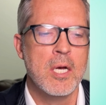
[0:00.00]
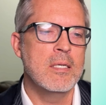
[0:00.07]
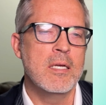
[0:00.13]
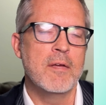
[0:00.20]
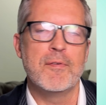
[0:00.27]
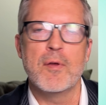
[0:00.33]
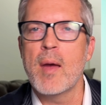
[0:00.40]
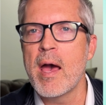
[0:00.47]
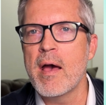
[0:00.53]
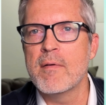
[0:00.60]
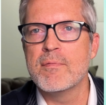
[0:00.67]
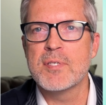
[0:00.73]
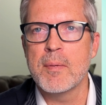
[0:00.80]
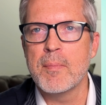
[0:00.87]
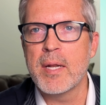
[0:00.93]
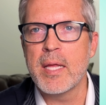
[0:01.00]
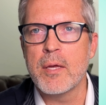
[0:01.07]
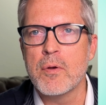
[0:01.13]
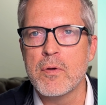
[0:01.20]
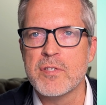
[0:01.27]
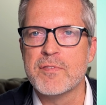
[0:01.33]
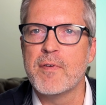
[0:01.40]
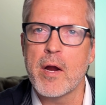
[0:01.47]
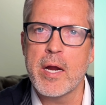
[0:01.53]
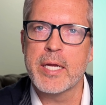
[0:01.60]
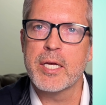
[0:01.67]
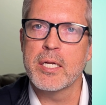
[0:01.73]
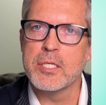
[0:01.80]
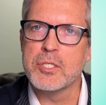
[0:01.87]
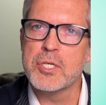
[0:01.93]
If you have somebody who's very
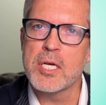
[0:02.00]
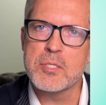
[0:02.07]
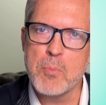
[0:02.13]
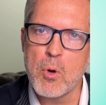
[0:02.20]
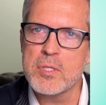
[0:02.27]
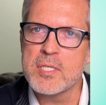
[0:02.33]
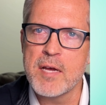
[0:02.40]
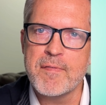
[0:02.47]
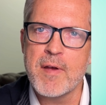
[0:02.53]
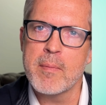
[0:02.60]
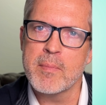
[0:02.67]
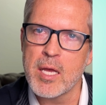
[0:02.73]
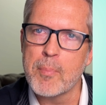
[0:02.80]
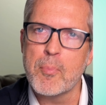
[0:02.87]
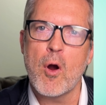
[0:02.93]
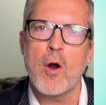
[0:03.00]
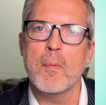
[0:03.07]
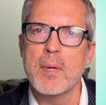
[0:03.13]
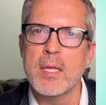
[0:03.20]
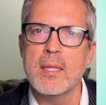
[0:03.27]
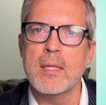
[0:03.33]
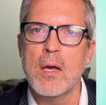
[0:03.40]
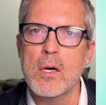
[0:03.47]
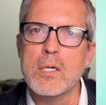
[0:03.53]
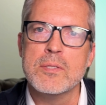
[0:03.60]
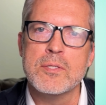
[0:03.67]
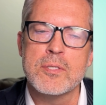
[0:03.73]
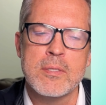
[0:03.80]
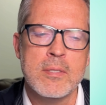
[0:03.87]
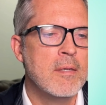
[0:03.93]
good at just multifamily apartment
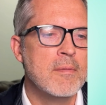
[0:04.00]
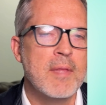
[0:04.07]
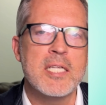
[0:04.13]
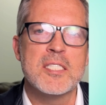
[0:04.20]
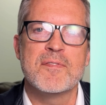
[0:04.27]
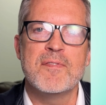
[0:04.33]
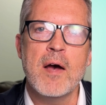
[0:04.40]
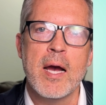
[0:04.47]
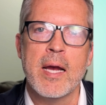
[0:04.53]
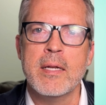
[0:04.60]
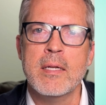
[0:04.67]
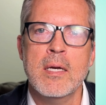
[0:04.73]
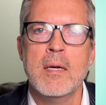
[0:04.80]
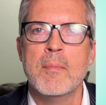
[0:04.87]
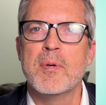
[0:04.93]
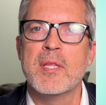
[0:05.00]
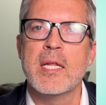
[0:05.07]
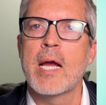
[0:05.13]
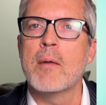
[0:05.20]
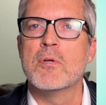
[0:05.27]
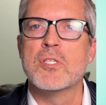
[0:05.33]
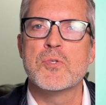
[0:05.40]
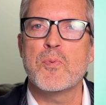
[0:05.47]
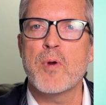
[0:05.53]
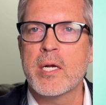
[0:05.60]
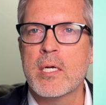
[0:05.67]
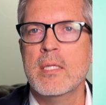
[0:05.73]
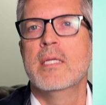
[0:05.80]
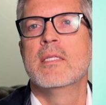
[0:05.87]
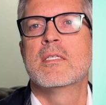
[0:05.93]
loans, that's fine. But then I would
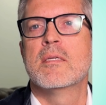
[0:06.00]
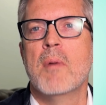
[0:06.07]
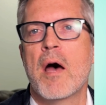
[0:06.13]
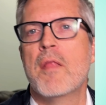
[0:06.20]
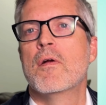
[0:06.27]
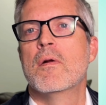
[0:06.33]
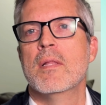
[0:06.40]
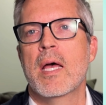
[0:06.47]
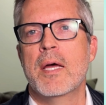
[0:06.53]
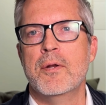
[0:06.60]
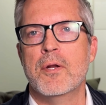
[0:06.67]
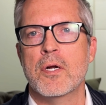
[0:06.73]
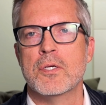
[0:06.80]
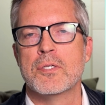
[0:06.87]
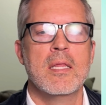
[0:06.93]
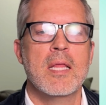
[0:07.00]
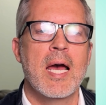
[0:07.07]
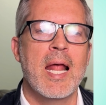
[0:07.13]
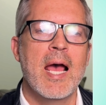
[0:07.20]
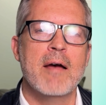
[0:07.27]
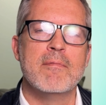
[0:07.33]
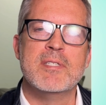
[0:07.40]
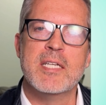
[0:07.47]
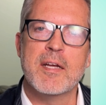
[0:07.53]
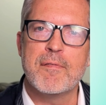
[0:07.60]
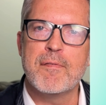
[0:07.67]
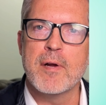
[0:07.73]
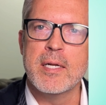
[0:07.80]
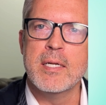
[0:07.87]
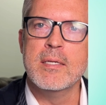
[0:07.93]
sprinkle in some other lenders that have
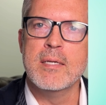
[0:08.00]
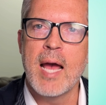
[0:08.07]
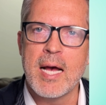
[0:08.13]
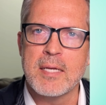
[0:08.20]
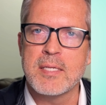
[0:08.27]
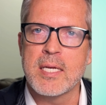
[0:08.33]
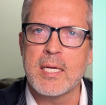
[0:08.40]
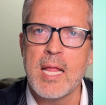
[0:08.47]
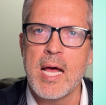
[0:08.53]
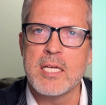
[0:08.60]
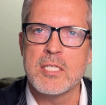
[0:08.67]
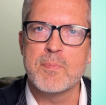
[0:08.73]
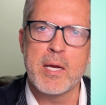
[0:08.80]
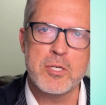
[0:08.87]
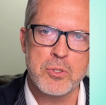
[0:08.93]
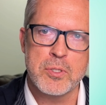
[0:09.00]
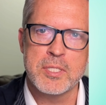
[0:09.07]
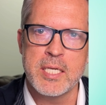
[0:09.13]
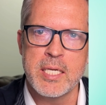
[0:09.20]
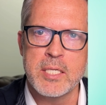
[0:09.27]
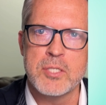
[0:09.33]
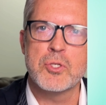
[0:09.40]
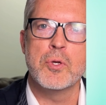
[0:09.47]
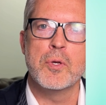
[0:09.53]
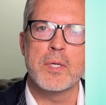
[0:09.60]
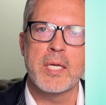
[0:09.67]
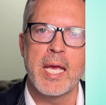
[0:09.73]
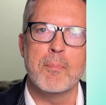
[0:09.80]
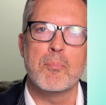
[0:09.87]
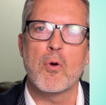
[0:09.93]
different asset class specialties. So you
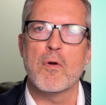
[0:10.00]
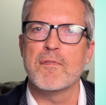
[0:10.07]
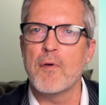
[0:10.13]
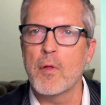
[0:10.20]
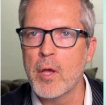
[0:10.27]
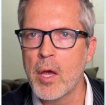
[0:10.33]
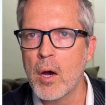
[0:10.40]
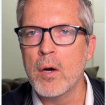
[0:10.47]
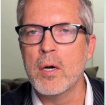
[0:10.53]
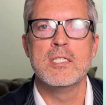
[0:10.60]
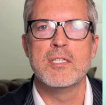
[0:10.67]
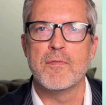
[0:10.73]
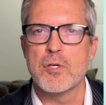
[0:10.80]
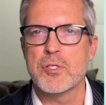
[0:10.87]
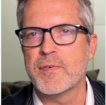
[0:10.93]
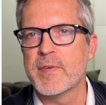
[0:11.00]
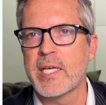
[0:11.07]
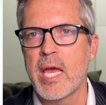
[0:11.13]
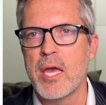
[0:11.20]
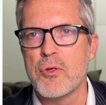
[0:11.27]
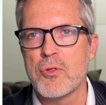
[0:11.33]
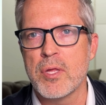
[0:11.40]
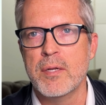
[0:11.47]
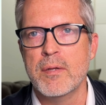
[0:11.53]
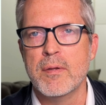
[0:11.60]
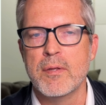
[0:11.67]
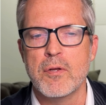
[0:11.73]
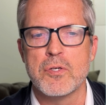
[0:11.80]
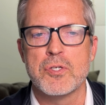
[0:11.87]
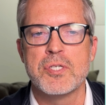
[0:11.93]
get portfolio diversification
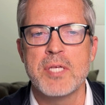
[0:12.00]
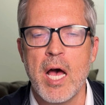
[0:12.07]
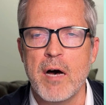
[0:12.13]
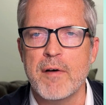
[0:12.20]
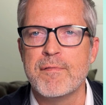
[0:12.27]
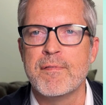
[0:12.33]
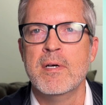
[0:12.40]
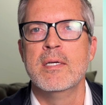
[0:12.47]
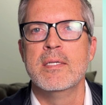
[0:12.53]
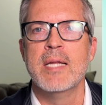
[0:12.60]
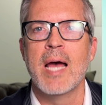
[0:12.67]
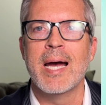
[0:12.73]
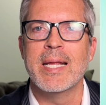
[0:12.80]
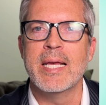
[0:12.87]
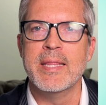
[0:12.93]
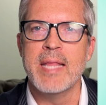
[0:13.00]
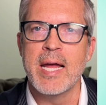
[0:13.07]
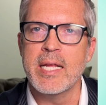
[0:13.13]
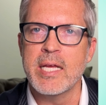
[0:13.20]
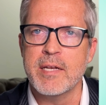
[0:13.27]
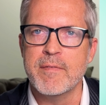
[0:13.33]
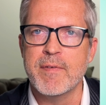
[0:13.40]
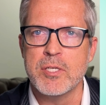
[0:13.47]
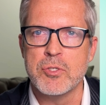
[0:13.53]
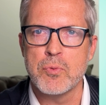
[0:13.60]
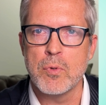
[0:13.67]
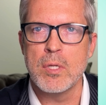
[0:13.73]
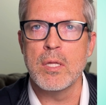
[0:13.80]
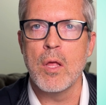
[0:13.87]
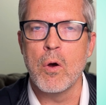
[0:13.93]
yourself, not in that
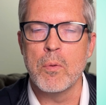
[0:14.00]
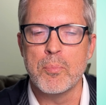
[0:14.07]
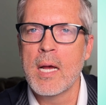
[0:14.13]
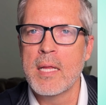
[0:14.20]
individual loan.